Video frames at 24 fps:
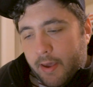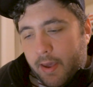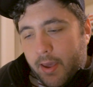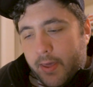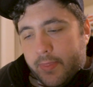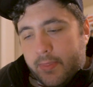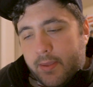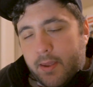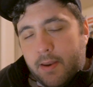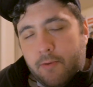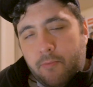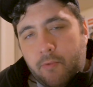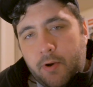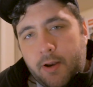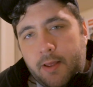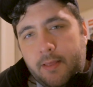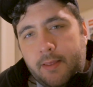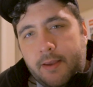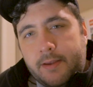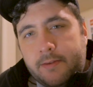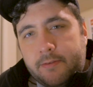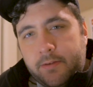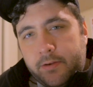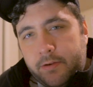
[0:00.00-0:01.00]
And then what I
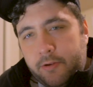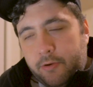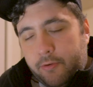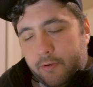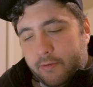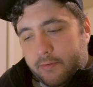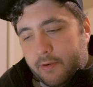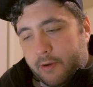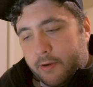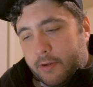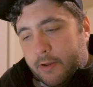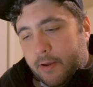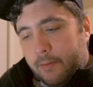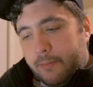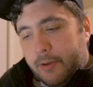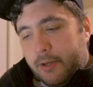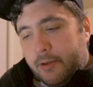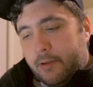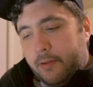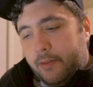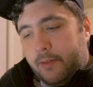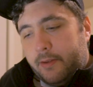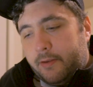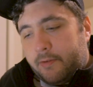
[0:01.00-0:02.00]
like to do is I'll come
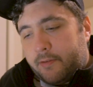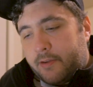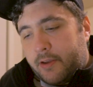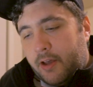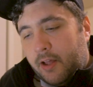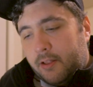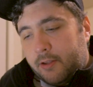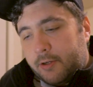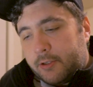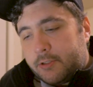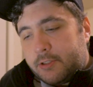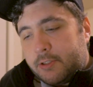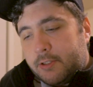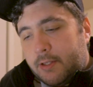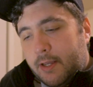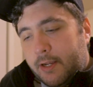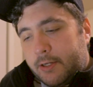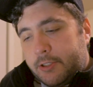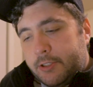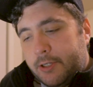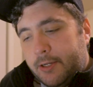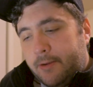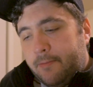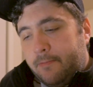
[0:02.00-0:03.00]
into this color
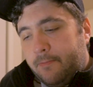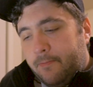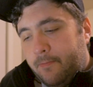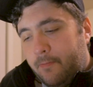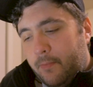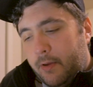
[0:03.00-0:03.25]
selection,